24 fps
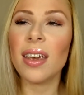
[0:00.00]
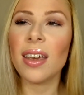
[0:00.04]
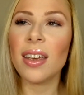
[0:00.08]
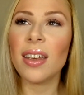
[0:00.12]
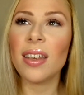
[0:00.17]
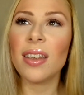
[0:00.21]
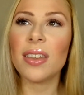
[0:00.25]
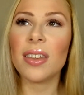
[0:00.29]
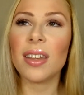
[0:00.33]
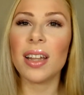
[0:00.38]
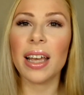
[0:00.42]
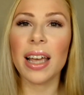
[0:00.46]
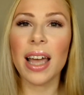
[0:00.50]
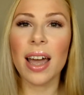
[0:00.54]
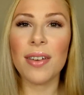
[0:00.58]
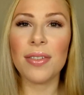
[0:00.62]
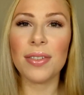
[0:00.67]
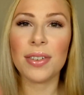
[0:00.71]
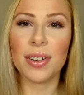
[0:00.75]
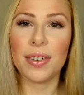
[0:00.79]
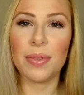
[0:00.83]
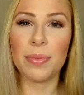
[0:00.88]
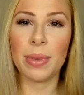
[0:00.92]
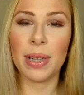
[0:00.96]
So like after
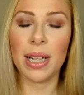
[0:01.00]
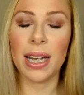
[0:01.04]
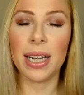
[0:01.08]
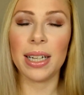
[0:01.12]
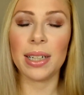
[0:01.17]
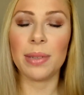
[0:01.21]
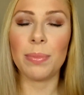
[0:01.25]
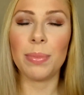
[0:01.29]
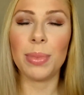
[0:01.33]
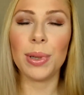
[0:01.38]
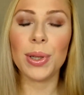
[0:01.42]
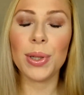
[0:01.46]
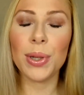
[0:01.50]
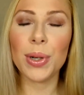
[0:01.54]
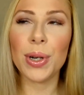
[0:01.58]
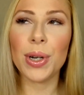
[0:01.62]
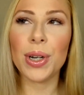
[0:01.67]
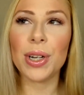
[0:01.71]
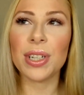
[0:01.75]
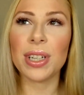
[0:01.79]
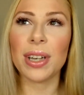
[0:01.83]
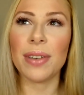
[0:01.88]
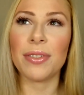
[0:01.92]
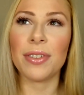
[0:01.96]
I've applied
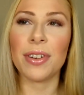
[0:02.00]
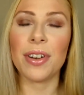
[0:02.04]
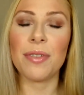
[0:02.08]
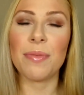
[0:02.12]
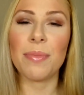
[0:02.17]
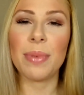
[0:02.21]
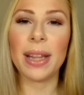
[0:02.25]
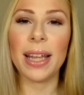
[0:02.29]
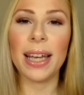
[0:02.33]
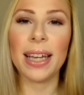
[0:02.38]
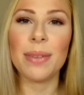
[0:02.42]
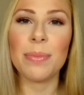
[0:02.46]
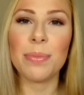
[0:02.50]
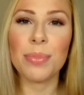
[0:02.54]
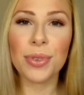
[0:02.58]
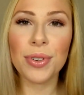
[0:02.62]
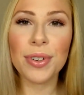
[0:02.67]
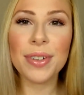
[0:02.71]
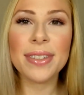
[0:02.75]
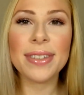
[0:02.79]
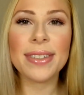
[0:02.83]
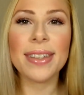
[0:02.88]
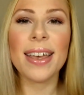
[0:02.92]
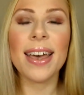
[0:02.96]
blush, after I've applied
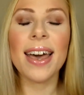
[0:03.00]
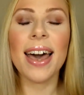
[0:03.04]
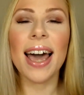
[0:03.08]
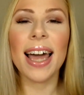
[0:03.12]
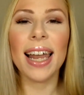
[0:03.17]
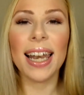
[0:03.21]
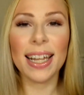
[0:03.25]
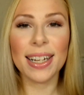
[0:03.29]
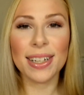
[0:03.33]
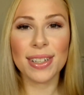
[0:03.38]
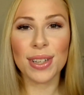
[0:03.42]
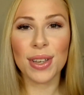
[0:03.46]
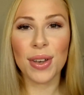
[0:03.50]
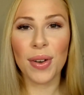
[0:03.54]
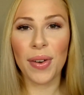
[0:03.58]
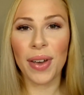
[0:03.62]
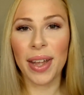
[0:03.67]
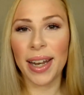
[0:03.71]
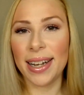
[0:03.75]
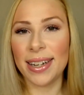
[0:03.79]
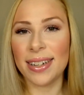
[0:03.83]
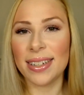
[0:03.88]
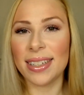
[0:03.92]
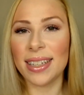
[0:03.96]
bronzer, I like to go in
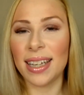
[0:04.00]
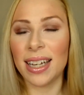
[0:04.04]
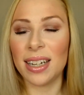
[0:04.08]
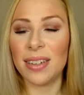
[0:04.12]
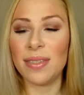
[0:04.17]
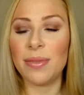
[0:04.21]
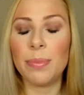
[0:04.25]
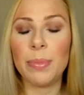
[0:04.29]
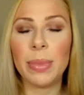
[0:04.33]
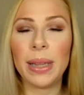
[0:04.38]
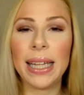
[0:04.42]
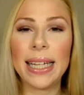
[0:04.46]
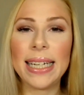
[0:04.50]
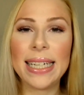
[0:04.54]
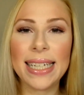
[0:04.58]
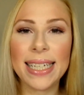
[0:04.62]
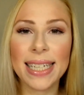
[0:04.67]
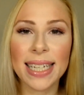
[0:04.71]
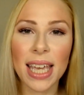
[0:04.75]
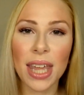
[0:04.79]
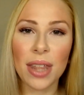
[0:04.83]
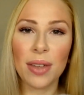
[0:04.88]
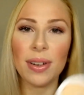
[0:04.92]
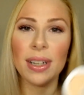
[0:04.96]
and just kind of blend it
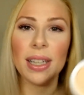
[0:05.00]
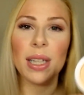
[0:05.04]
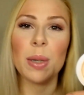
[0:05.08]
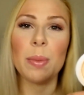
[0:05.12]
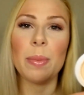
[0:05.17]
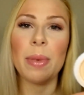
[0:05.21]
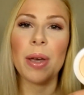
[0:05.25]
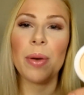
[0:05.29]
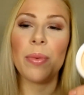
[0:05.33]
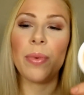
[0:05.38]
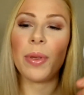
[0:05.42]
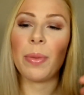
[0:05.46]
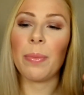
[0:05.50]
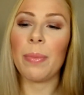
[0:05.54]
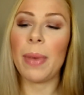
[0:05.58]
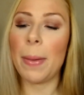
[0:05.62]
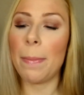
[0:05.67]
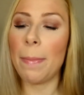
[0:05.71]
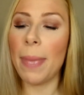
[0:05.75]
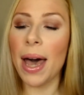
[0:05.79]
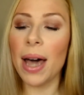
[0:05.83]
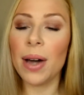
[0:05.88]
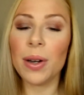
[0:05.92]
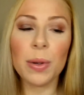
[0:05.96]
together a little bit with my
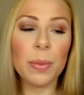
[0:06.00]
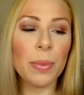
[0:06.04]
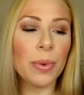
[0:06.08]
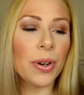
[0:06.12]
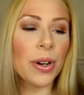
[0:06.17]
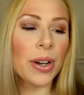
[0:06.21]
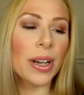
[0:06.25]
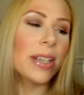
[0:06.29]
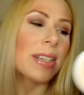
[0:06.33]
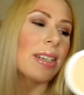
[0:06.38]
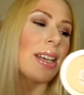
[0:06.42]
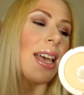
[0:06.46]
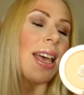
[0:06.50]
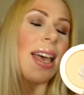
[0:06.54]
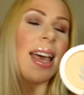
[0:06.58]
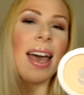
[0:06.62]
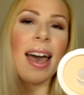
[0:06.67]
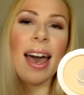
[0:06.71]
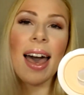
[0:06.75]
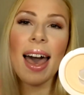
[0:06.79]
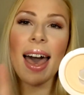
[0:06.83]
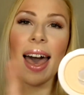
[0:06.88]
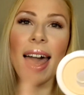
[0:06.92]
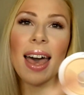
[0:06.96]
powder brush
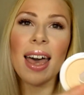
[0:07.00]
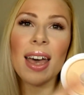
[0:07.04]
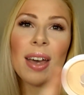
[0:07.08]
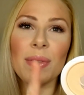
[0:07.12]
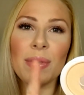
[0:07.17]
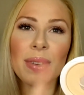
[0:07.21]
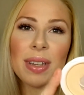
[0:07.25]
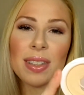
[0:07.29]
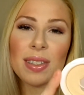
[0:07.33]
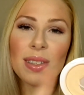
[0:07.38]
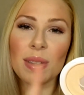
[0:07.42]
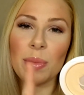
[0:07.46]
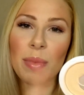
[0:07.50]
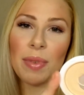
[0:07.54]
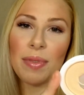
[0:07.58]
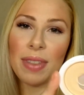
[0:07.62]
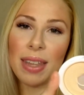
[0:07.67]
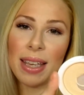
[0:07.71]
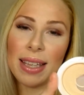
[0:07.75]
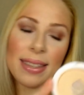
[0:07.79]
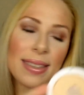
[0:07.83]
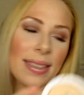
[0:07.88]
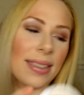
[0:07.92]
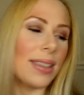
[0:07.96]
and with some of
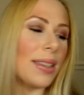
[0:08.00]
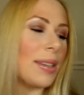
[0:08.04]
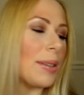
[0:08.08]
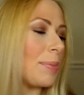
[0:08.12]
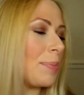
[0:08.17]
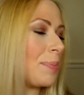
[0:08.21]
this.